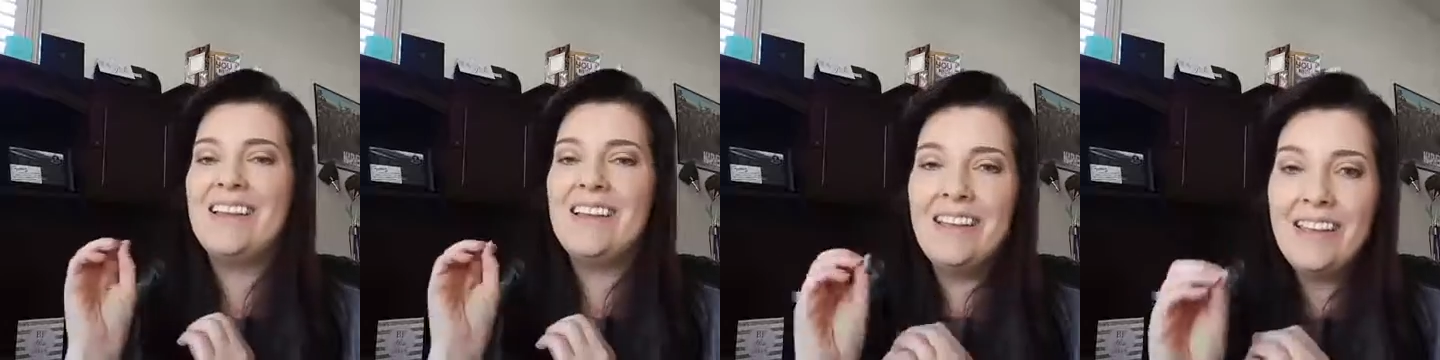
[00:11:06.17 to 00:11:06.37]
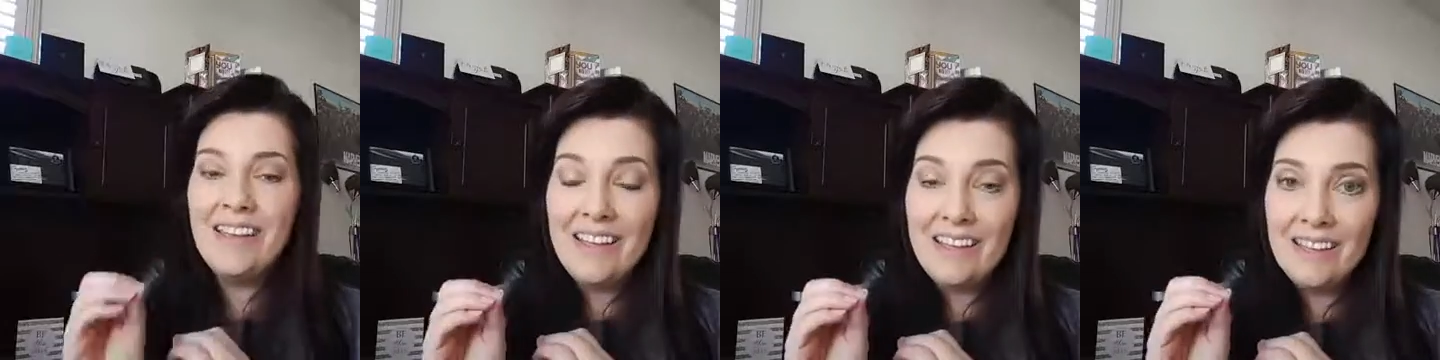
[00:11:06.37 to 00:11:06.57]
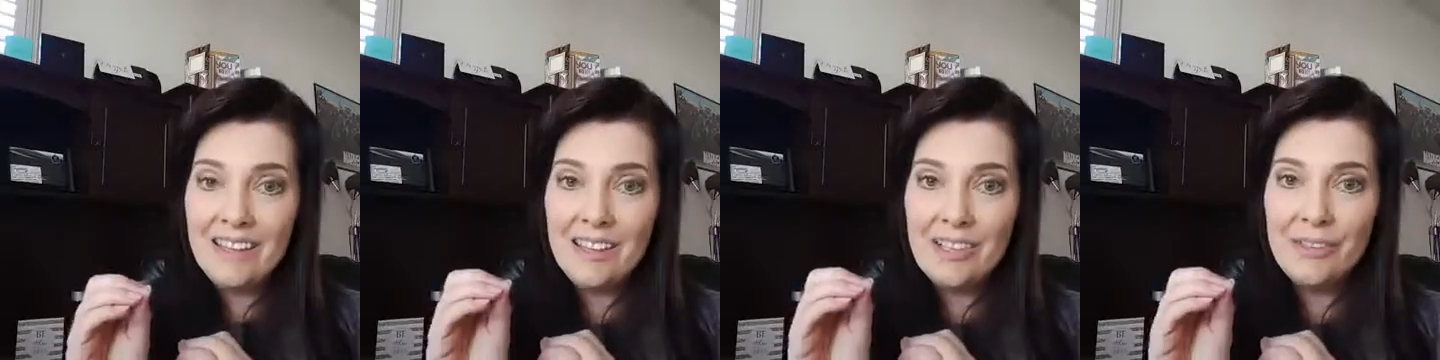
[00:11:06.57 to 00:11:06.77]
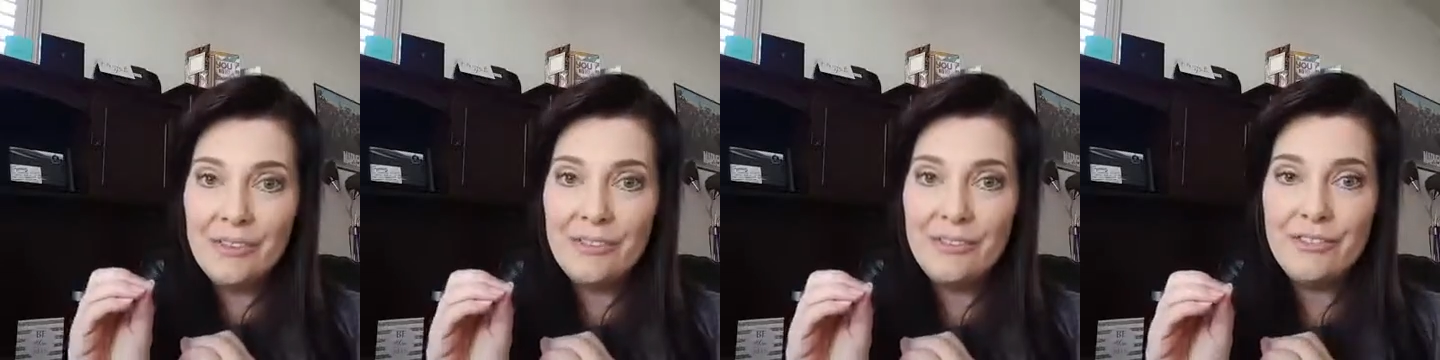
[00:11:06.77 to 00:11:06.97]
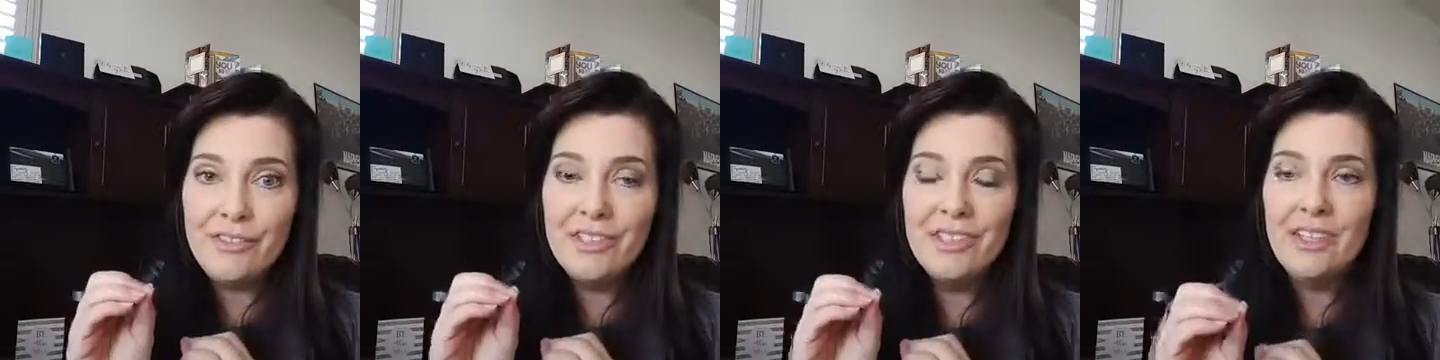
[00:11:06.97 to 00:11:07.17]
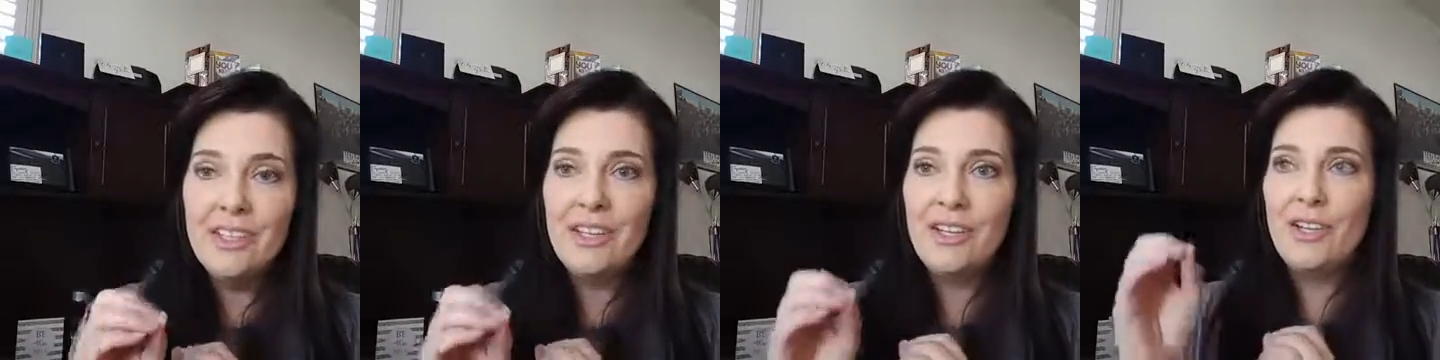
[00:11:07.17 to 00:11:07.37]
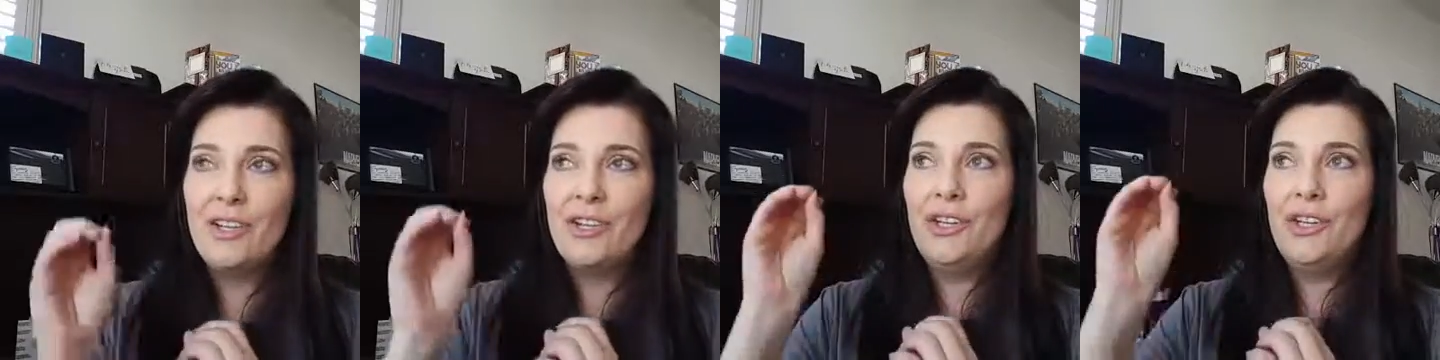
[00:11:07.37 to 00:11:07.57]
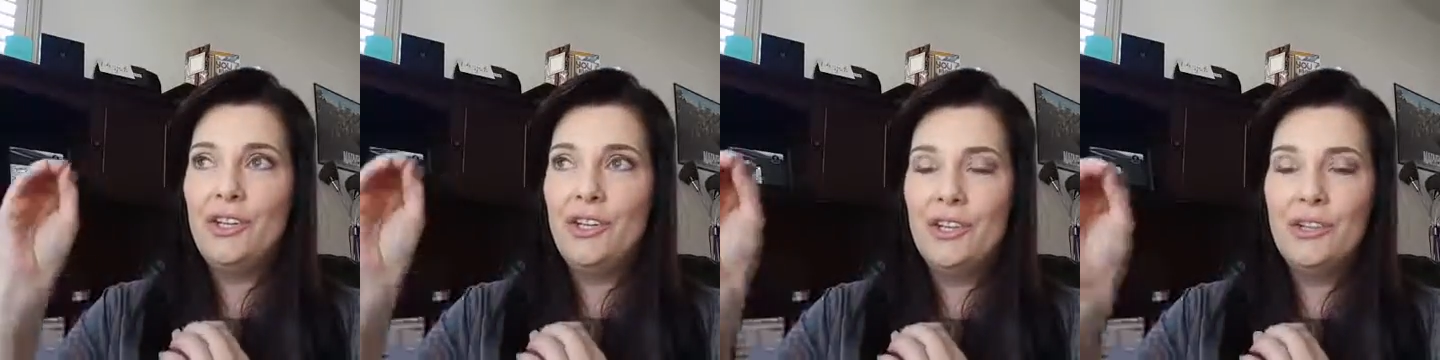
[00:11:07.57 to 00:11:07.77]
if
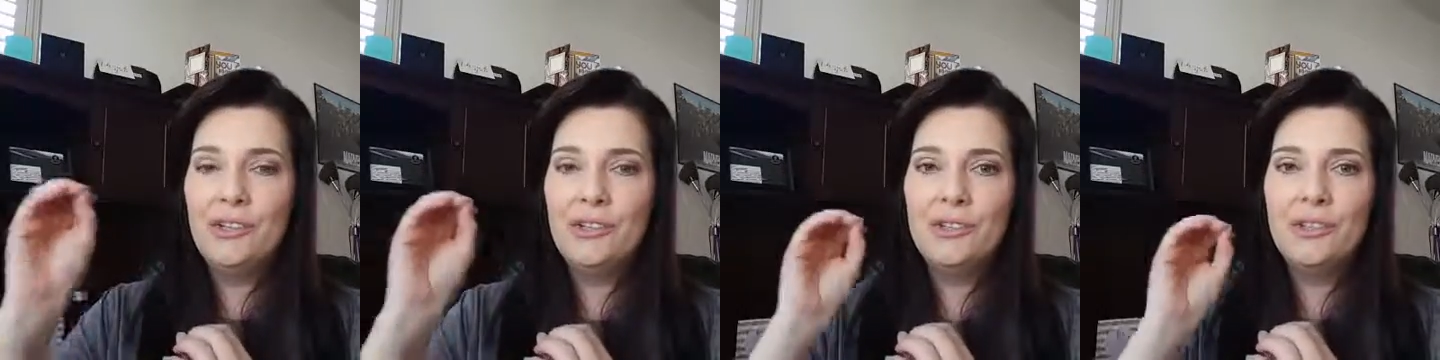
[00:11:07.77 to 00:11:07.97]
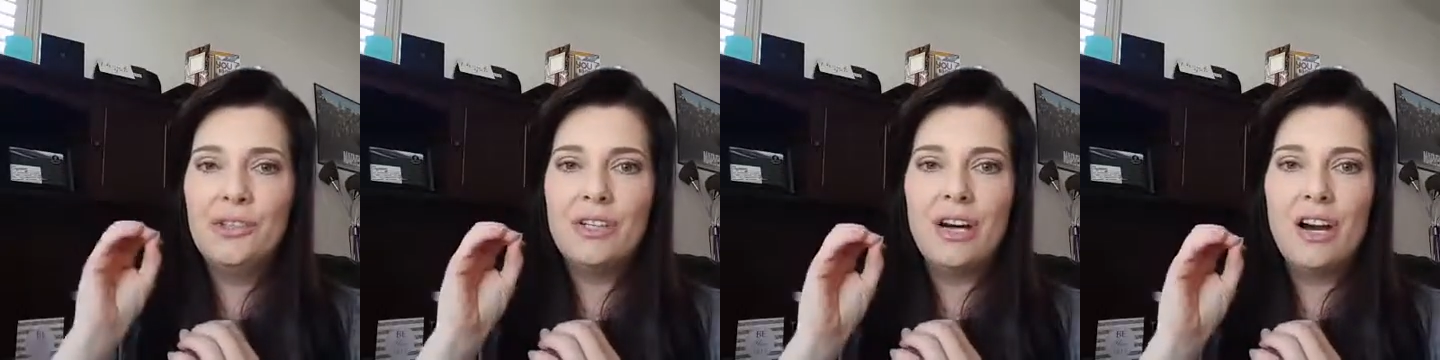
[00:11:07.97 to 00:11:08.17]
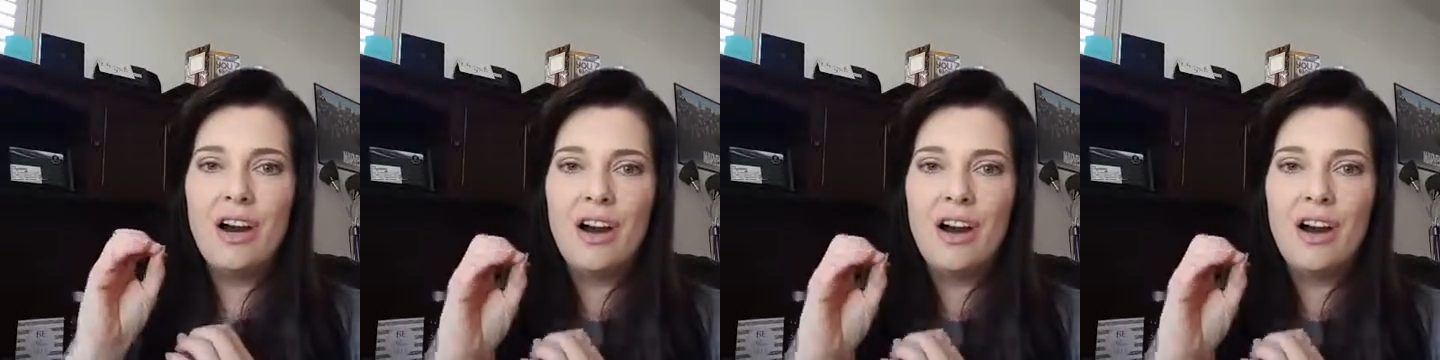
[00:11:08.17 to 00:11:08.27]
you